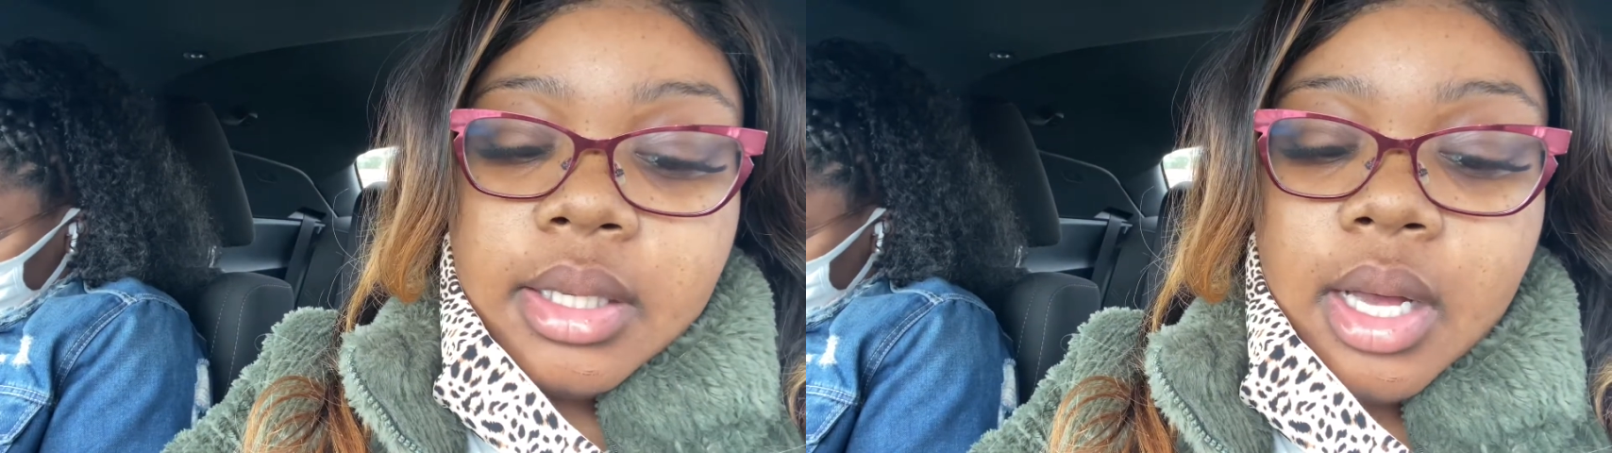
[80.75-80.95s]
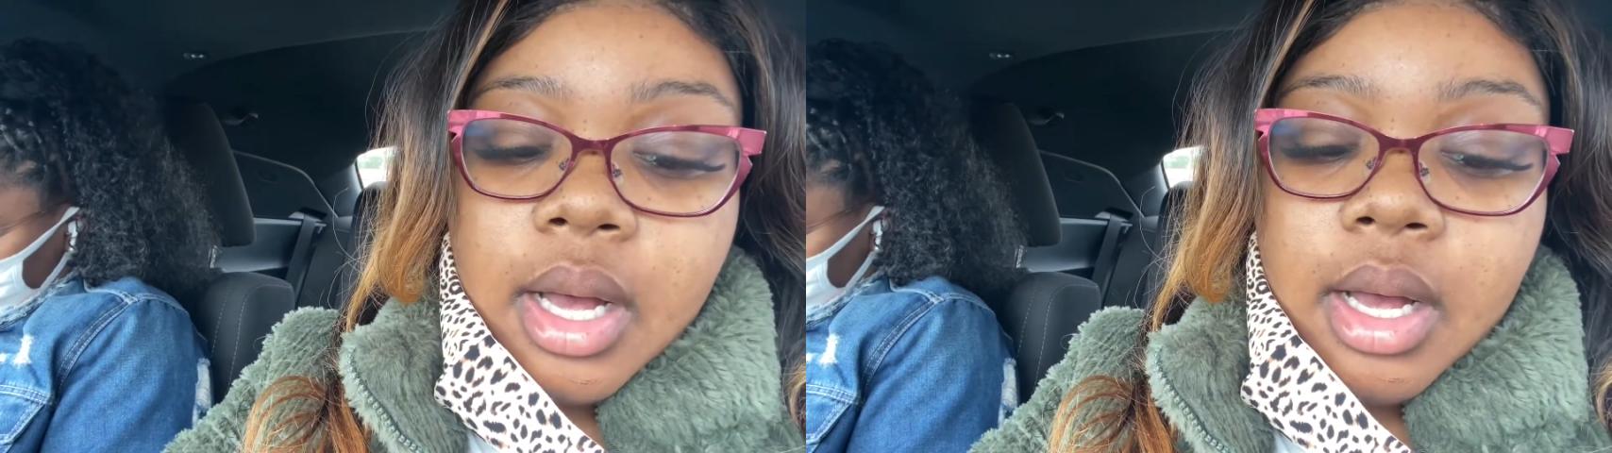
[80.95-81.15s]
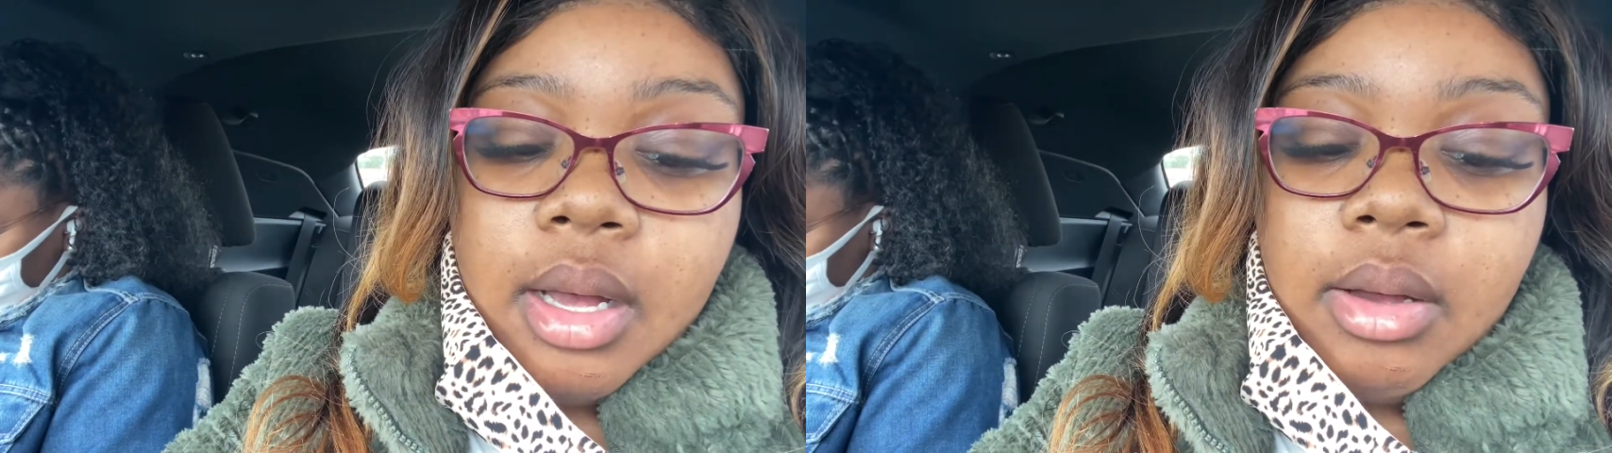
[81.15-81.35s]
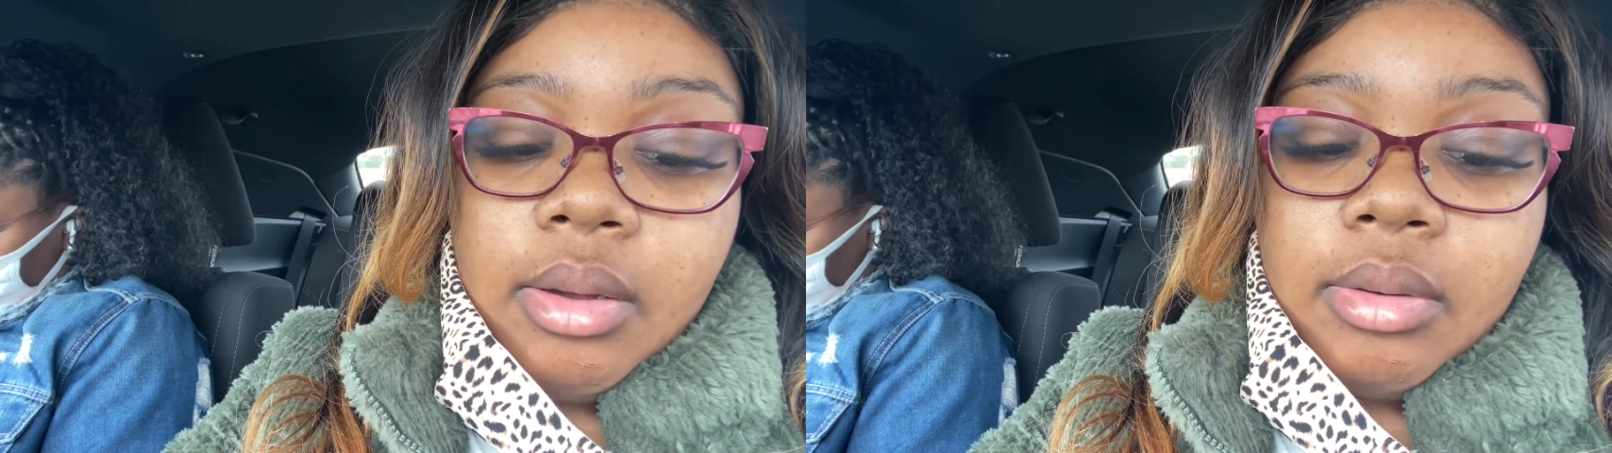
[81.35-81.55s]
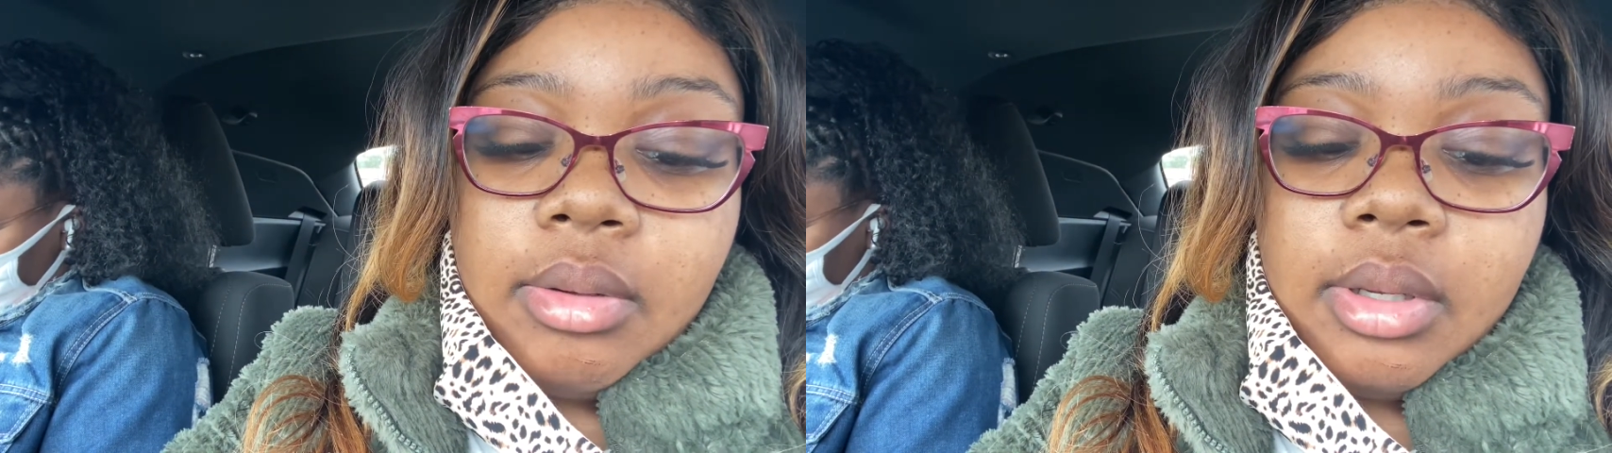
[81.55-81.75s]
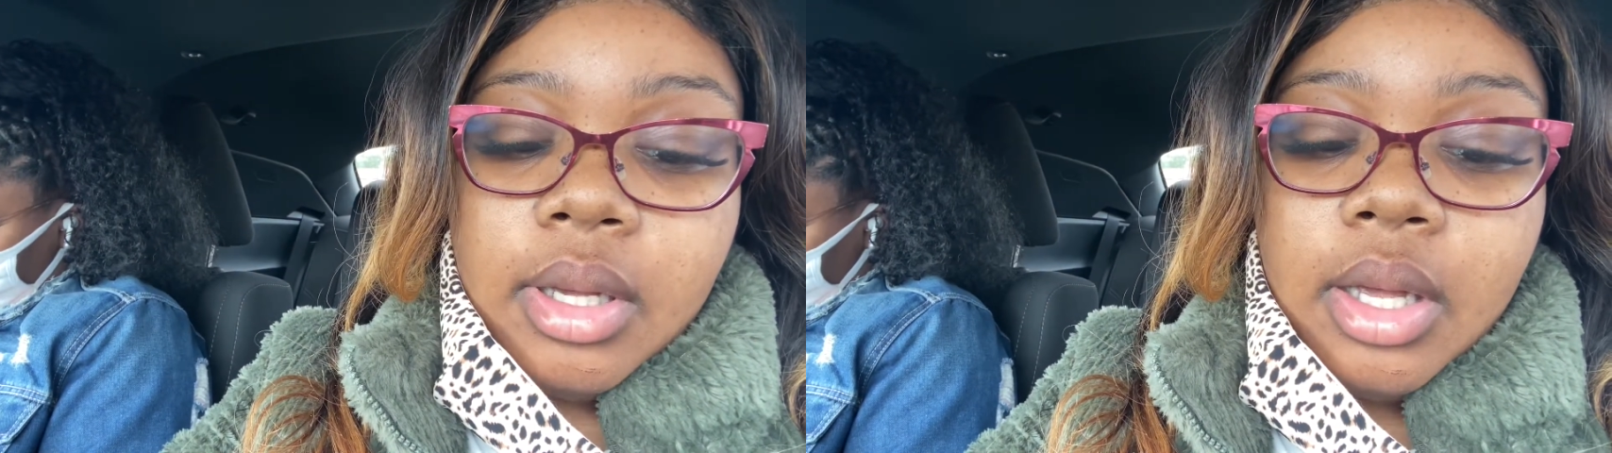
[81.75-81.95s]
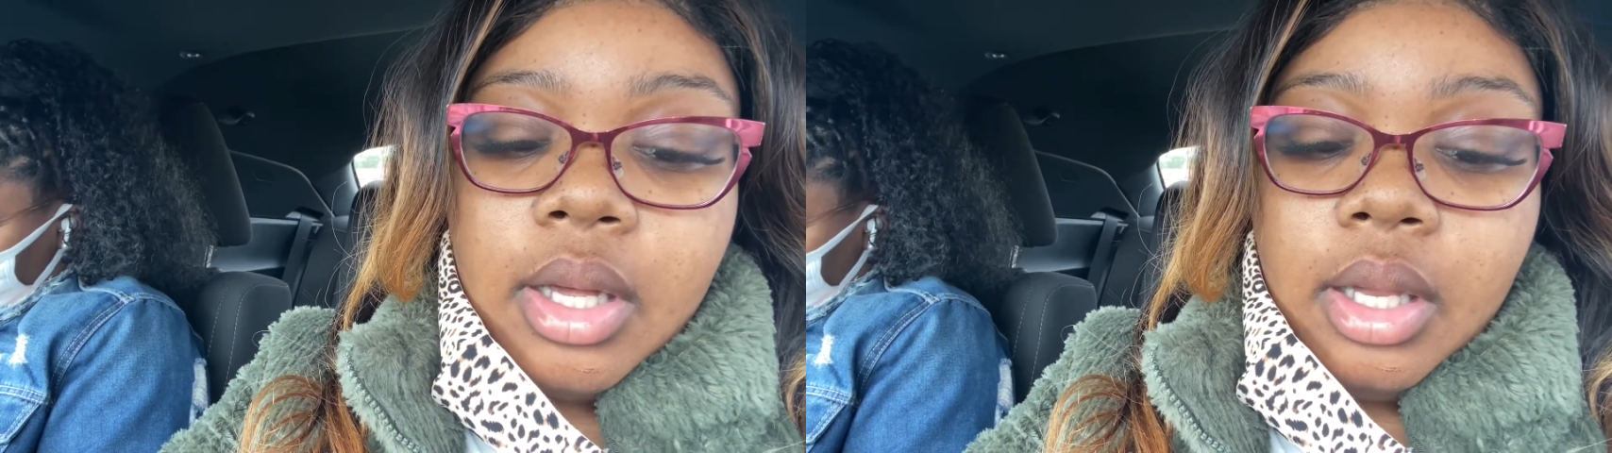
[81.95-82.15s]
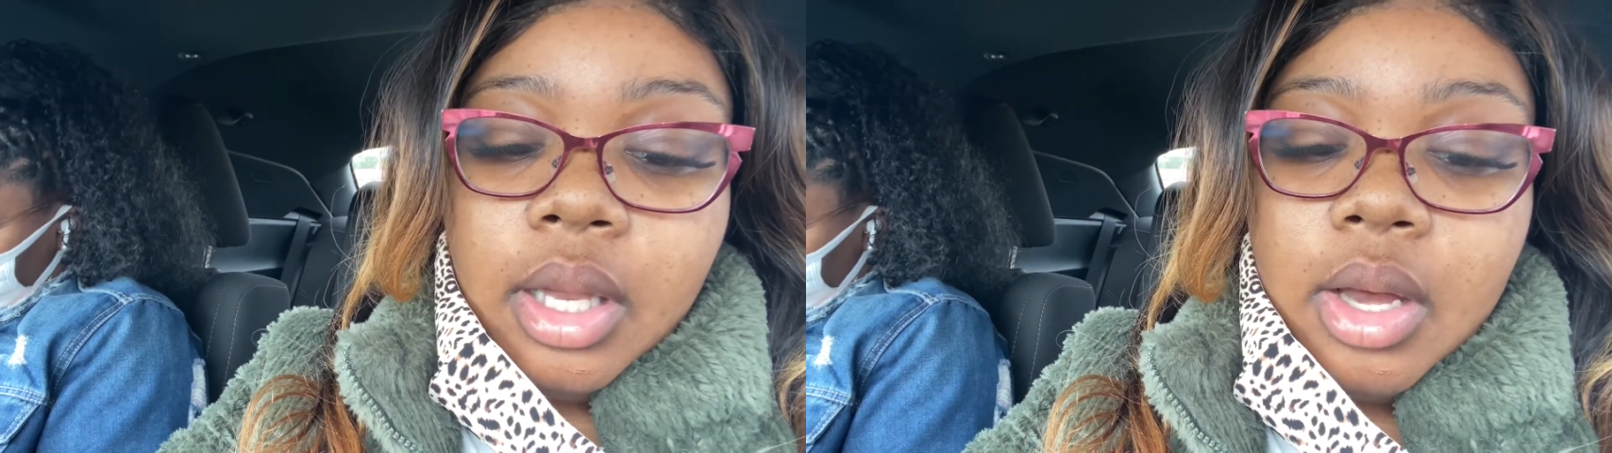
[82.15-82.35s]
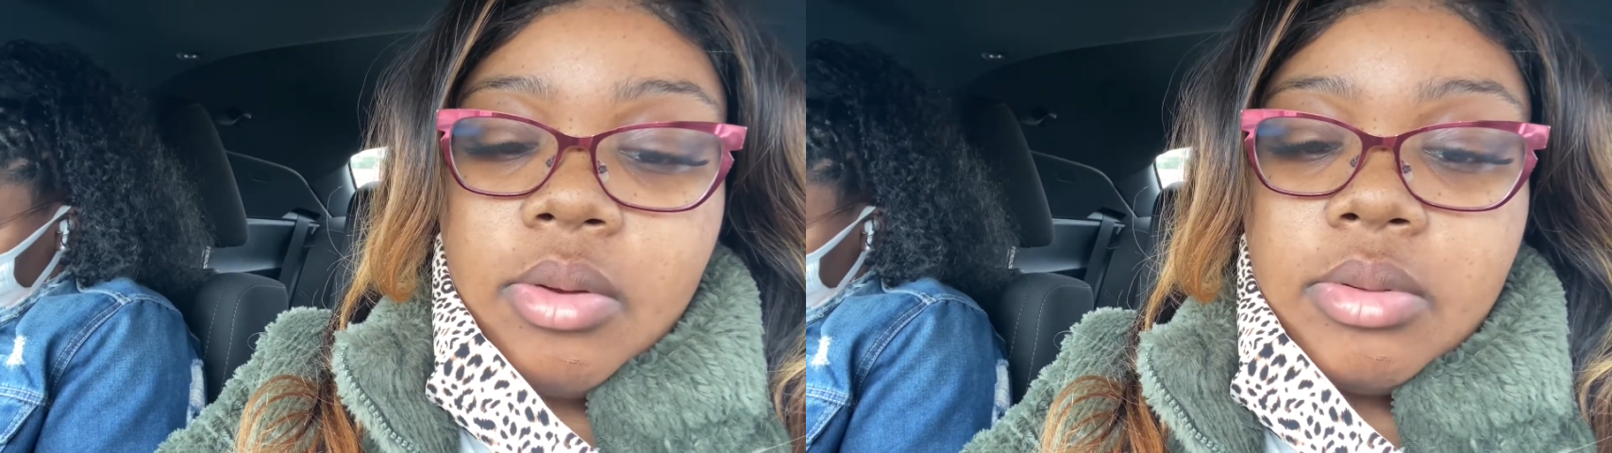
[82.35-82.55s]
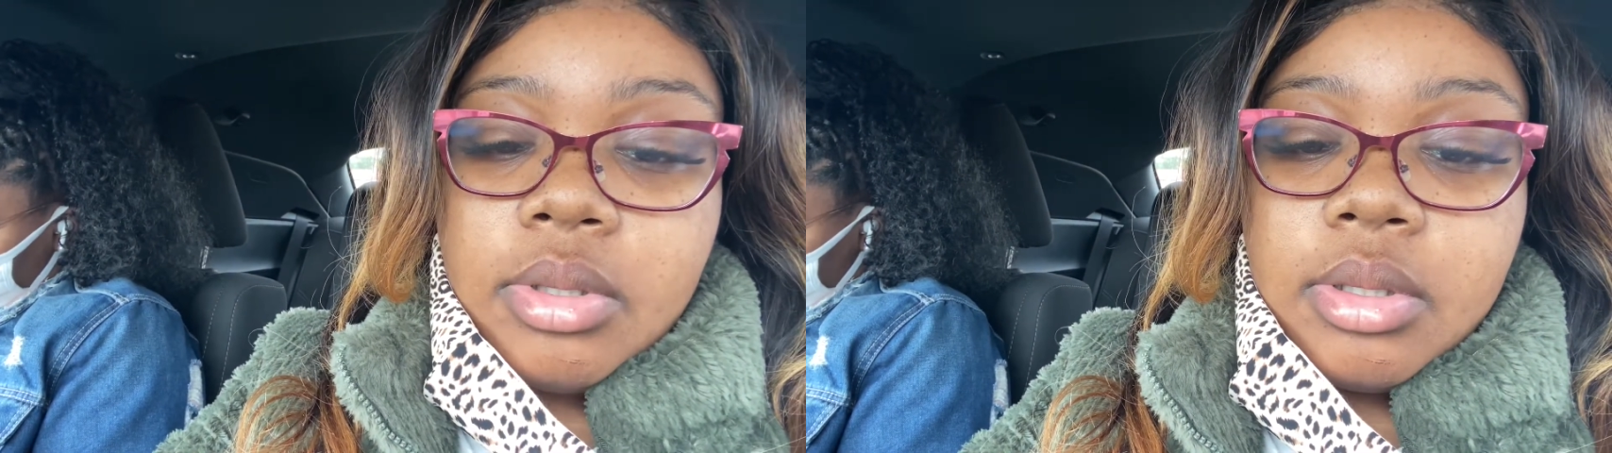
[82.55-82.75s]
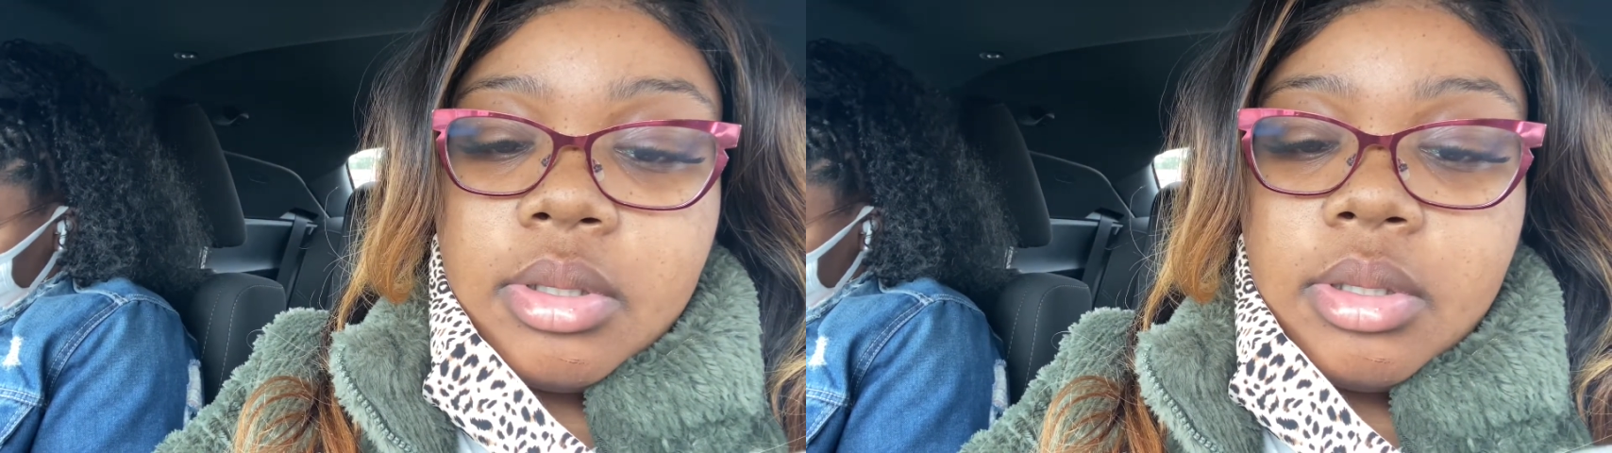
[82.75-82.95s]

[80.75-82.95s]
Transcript: called Los.